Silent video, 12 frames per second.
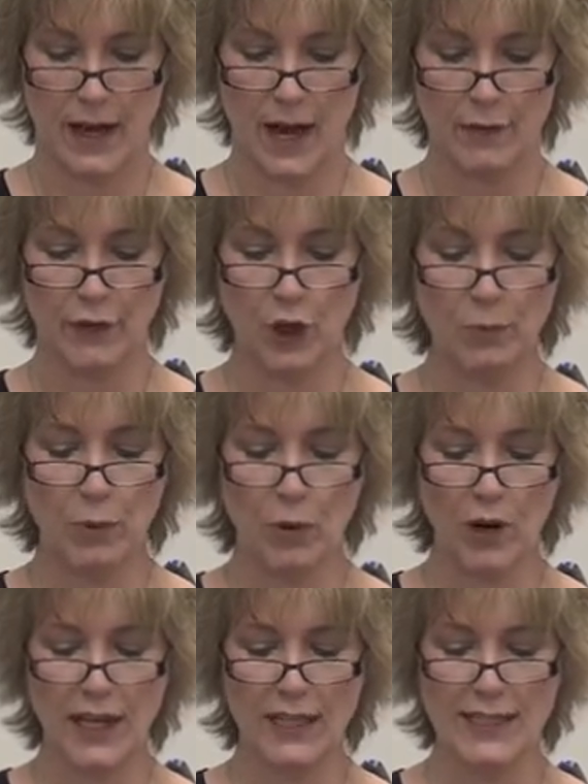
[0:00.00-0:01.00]
Our
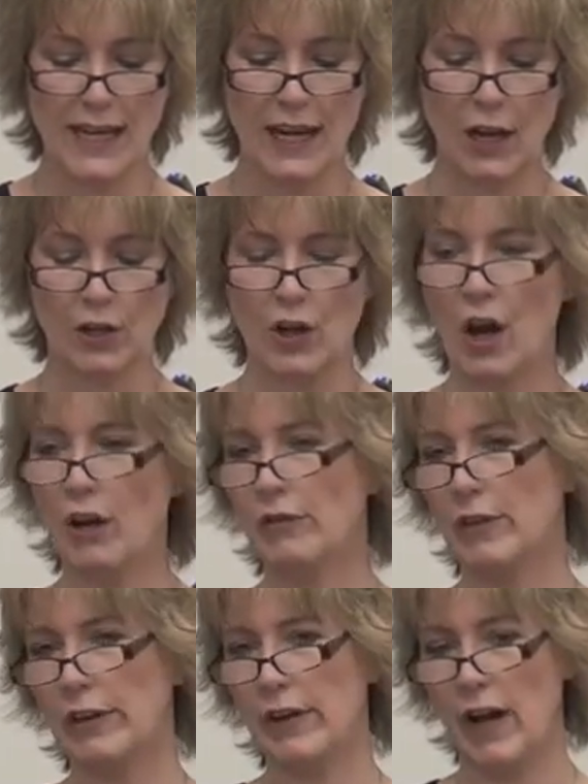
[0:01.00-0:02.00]
viewpoints and our
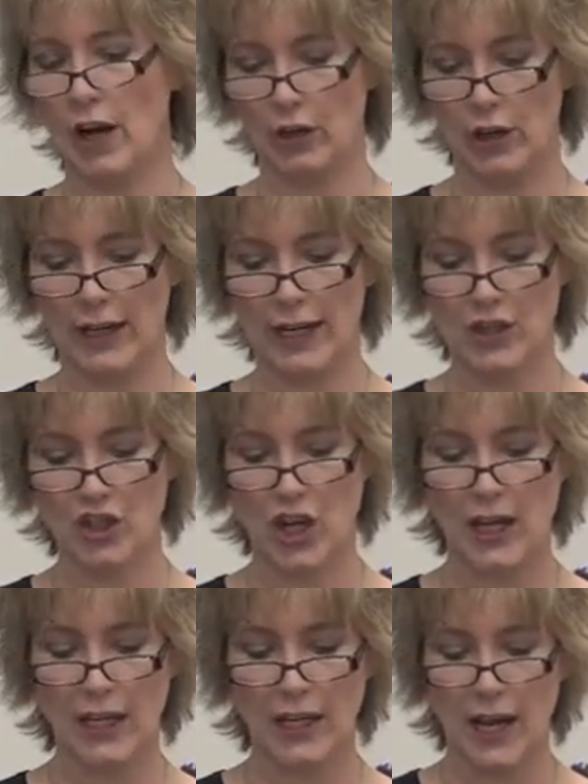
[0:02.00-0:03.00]
doctrine are going to get
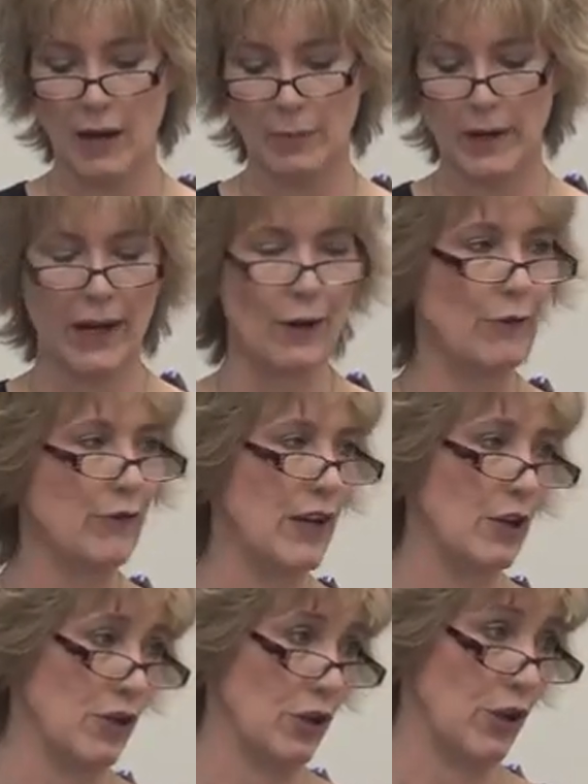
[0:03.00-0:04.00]
shaken up, and our
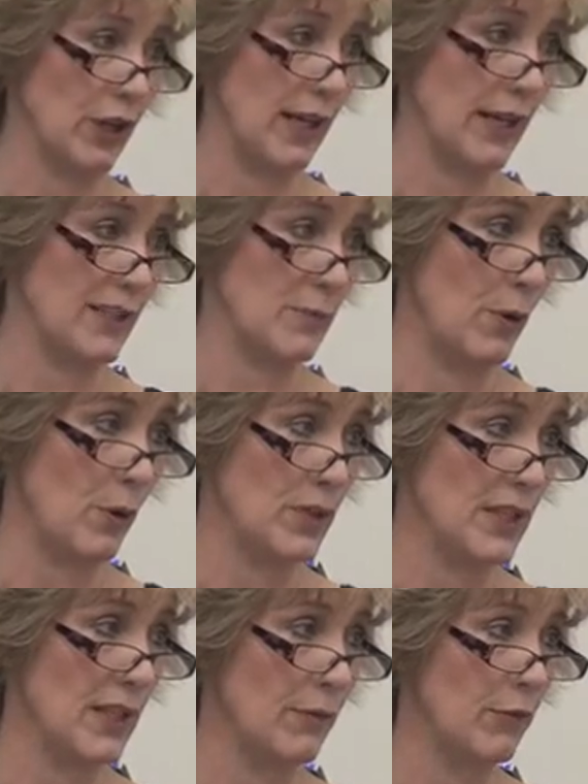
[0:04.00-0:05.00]
fears are going to get
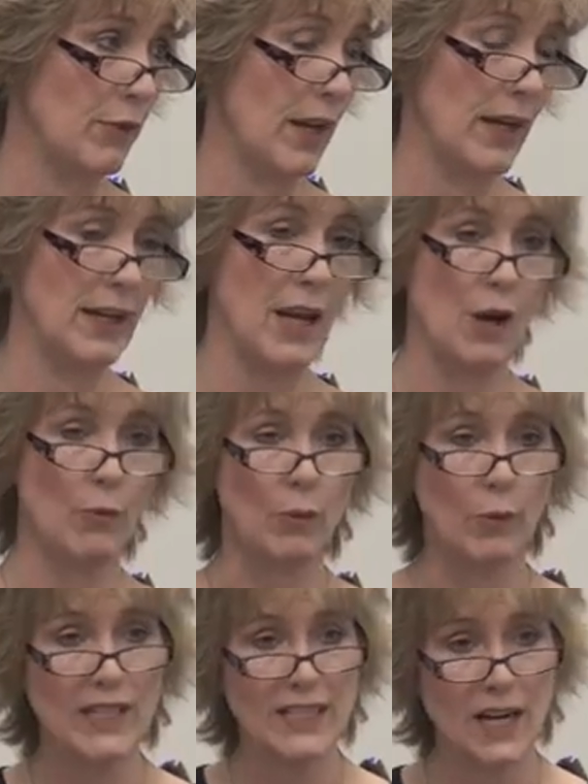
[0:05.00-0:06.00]
exposed and confronted
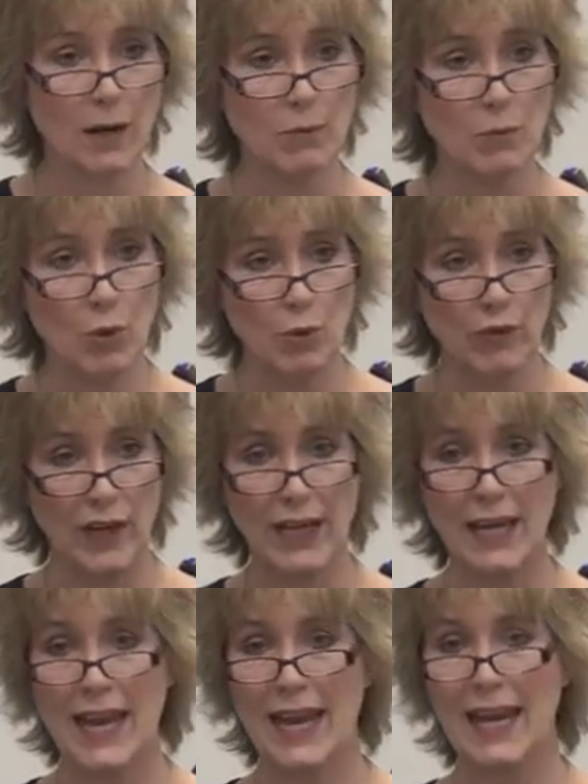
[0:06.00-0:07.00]
when we start
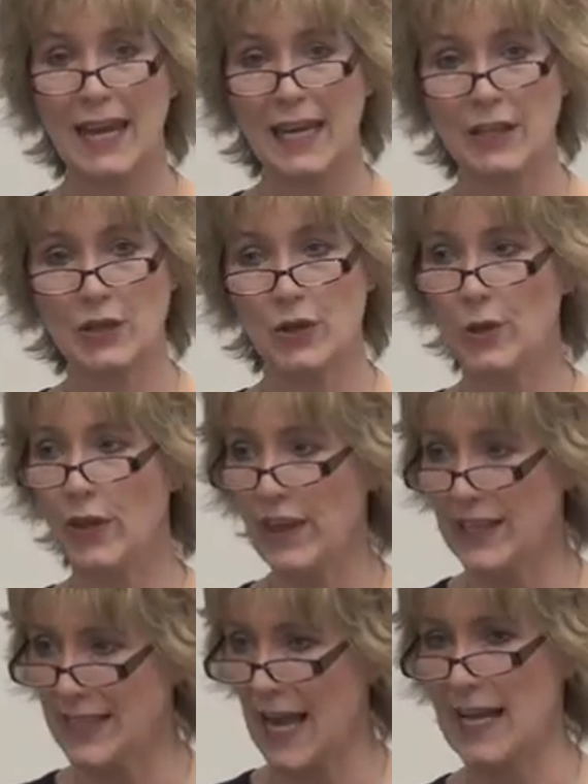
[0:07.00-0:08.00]
moving into
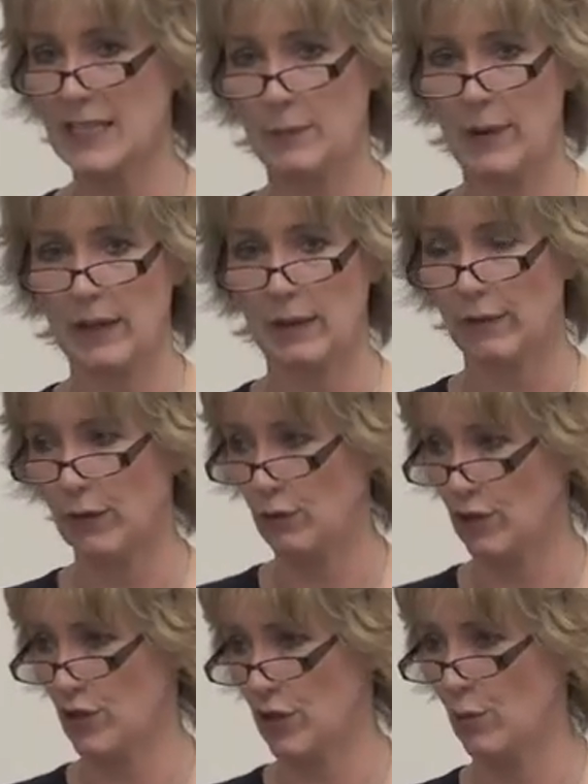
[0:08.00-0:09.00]
this aspect of the
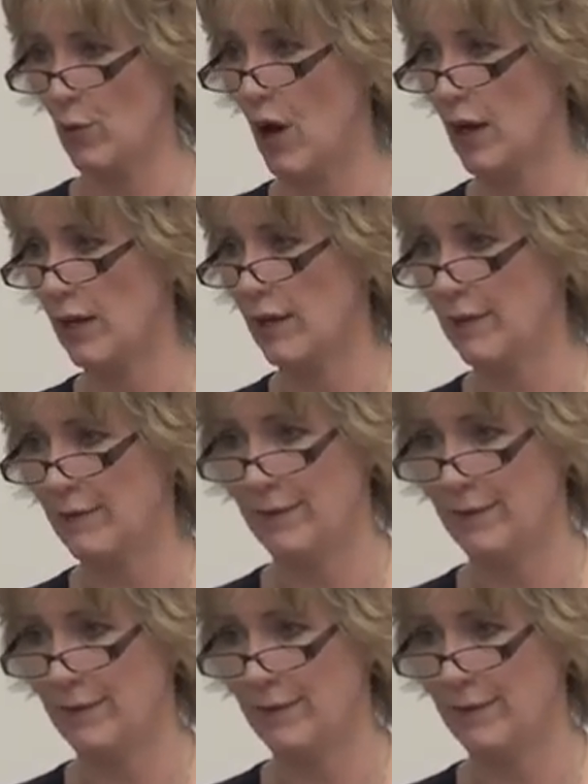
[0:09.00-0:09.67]
Christian walk.